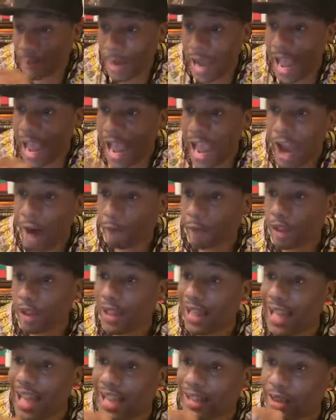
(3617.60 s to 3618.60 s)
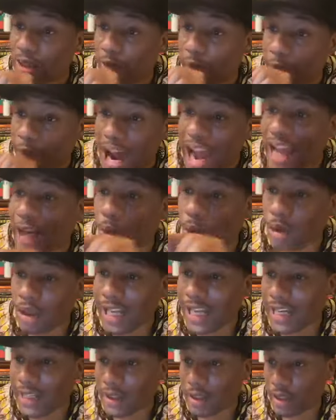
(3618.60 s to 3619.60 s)
Biafra as a vital
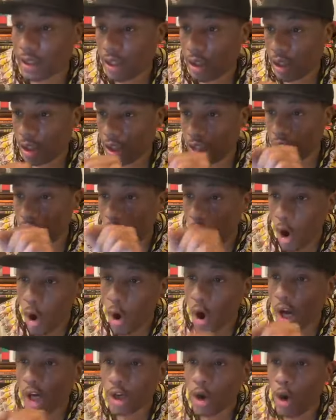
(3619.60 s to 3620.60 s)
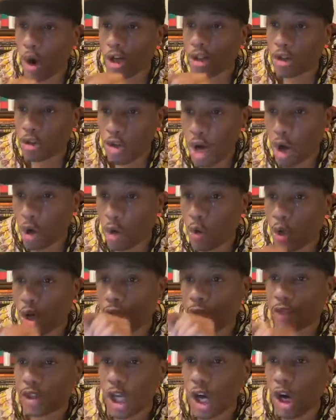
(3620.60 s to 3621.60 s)
link in the ongoing struggle
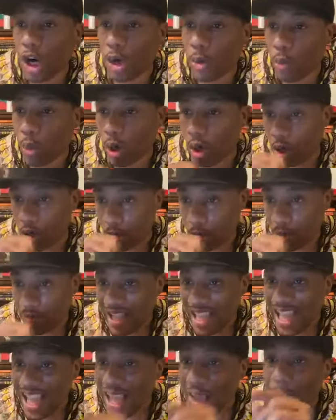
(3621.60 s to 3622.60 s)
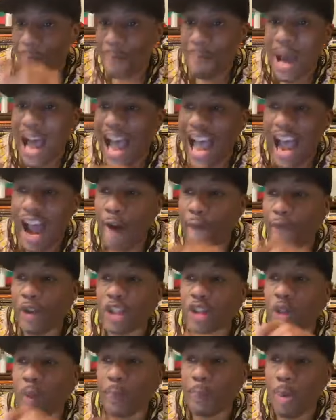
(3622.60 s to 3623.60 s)
of third world. By
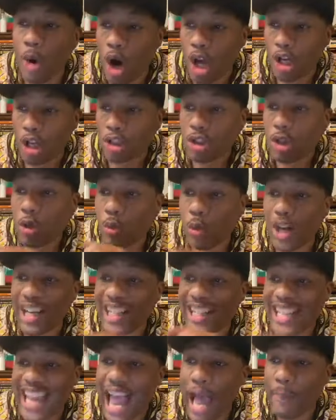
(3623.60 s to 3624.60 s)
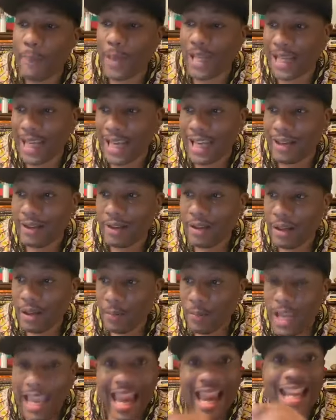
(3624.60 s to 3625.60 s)
Biafran supporters were tapping in,
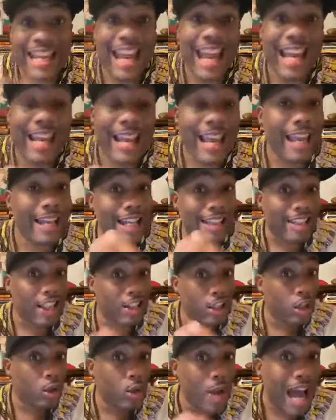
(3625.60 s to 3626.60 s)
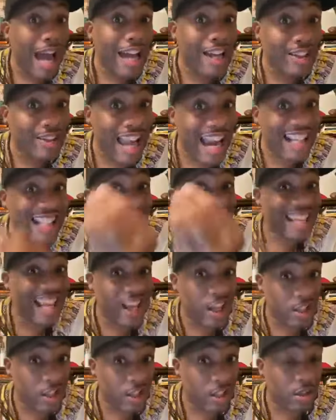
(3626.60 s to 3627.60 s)
and, these, and this is the United States
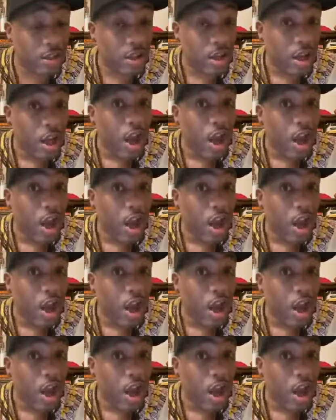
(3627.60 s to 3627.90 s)
citizens